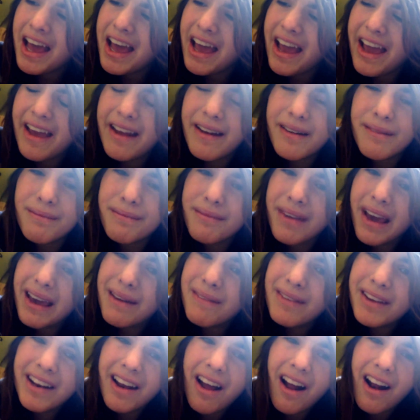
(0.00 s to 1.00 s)
And
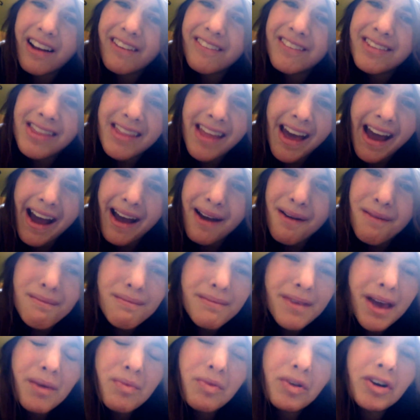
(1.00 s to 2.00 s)
maybe not even that.
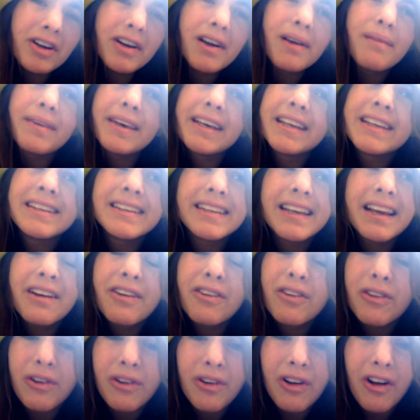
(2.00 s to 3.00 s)
Maybe you're gonna be
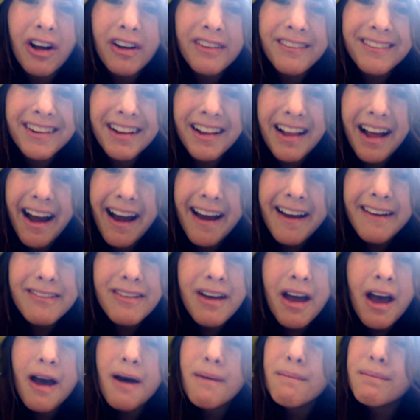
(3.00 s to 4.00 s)
single all your life.
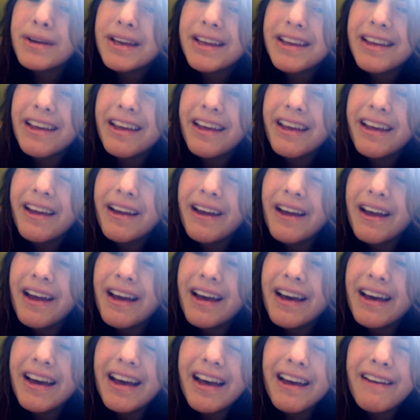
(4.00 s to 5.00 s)
But
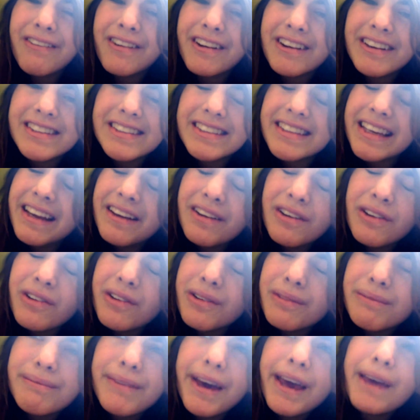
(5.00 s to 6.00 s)
if you're single,
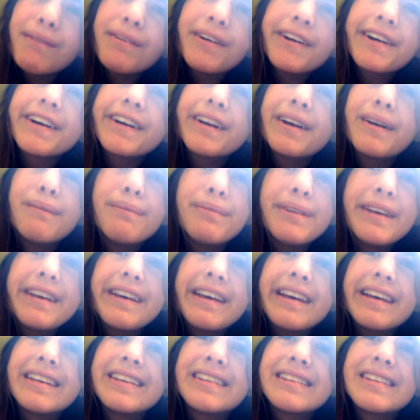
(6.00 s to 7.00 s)
maybe you're gonna
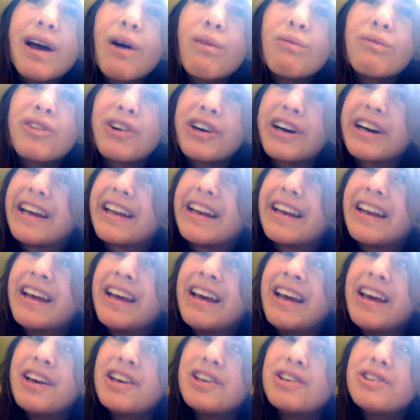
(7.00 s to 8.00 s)
be someone
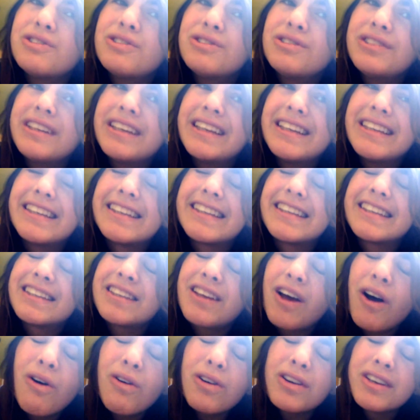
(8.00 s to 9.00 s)
who is
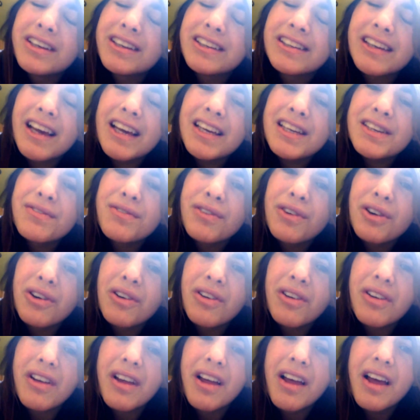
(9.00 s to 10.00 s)
so
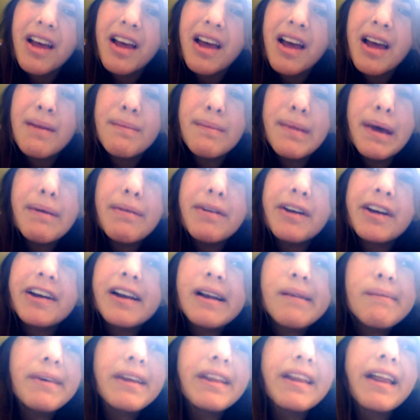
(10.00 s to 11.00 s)
successful. Maybe you're
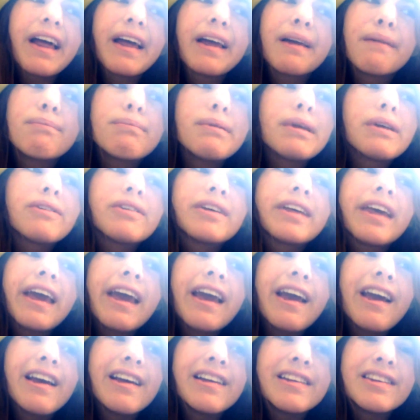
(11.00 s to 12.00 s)
gonna be like Bill
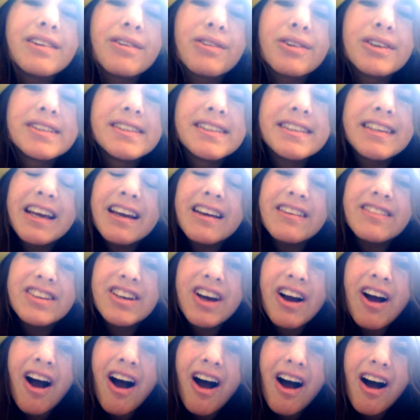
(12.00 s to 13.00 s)
Gates or Steve
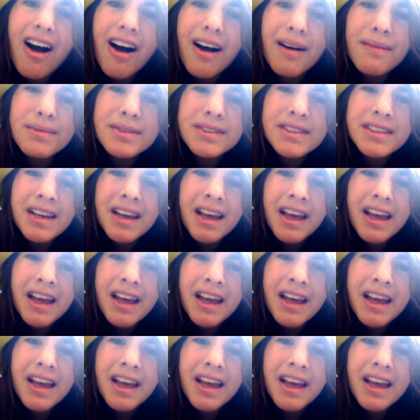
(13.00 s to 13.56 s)
Jobs.